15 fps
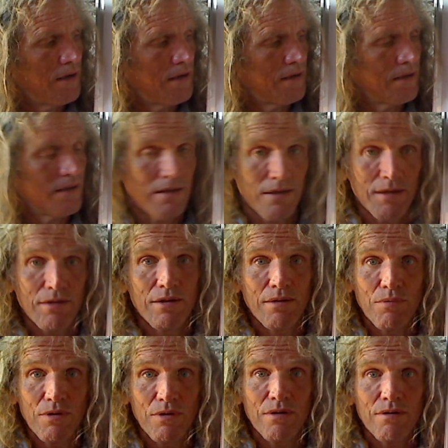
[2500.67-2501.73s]
he
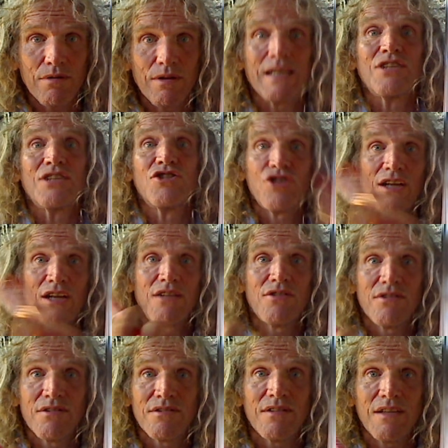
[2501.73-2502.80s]
will exchange
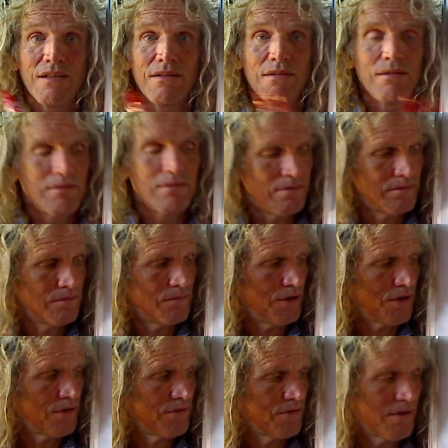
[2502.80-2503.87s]
his seat
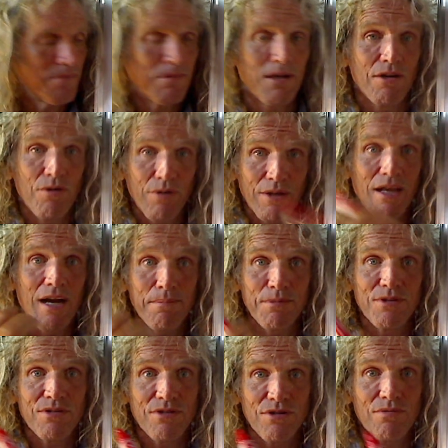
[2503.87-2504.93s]
with somebody going the
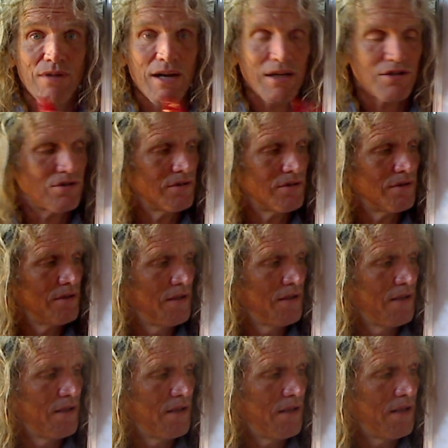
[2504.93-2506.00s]
opposite direction.
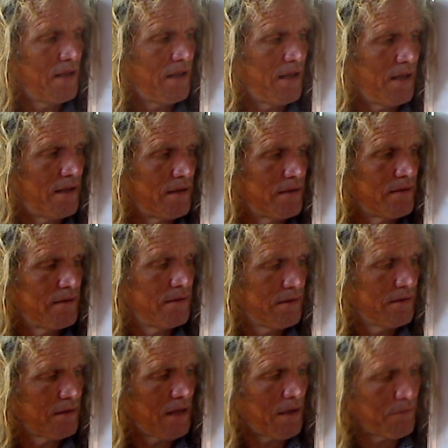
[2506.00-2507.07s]
And
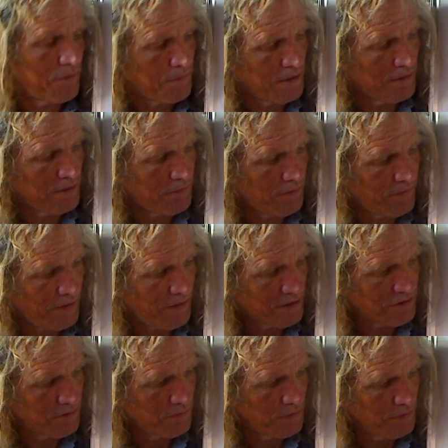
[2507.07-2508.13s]
that will be the
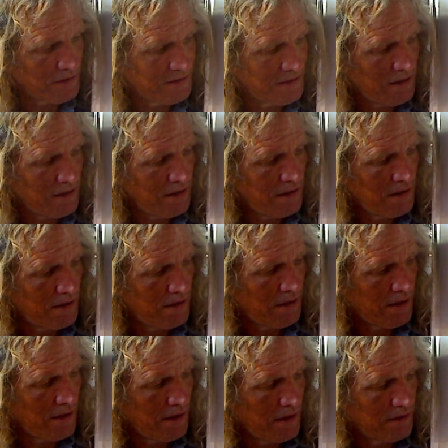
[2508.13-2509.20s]
reflection we see,
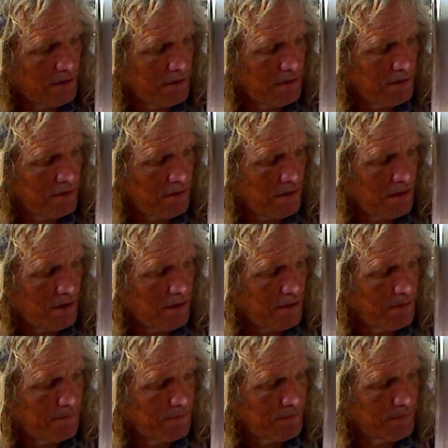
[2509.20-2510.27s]
and
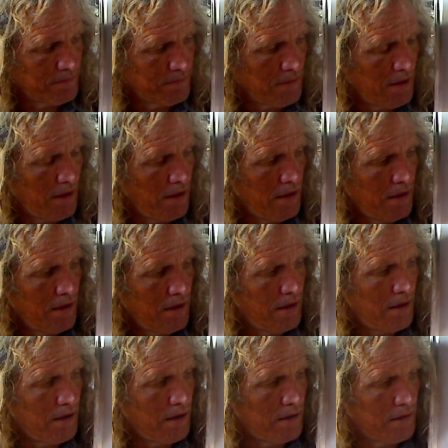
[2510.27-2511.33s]

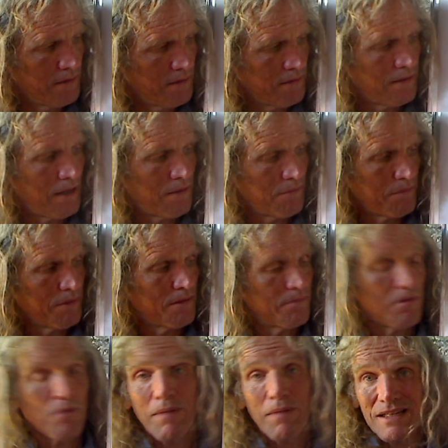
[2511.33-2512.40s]
that will be the
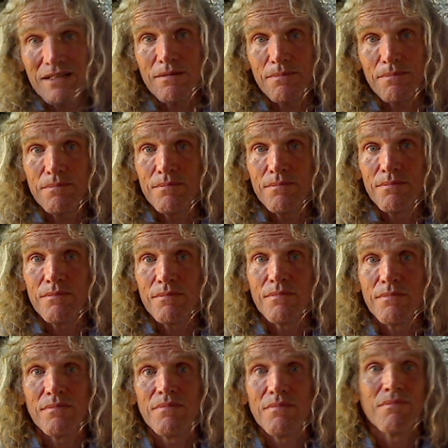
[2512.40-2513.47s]
momentum
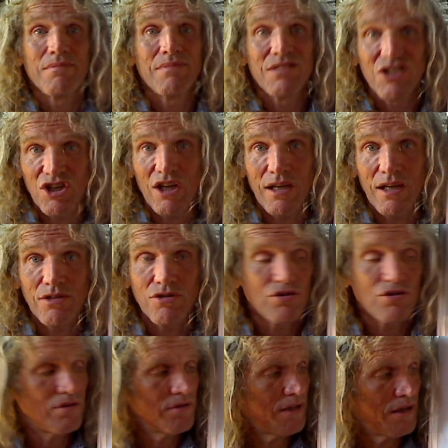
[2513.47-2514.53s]

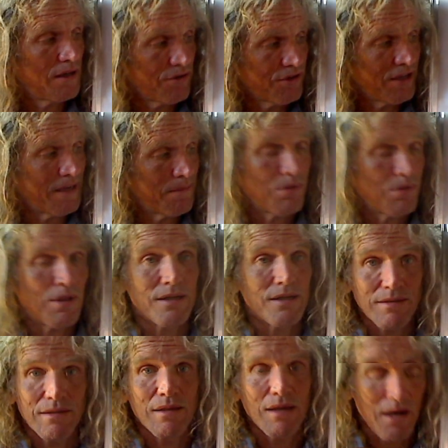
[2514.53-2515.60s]
change that'll take
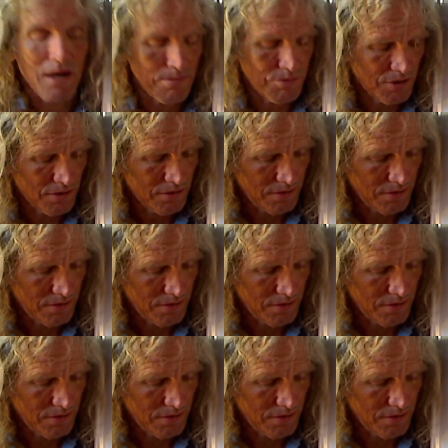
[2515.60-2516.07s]
place in the object.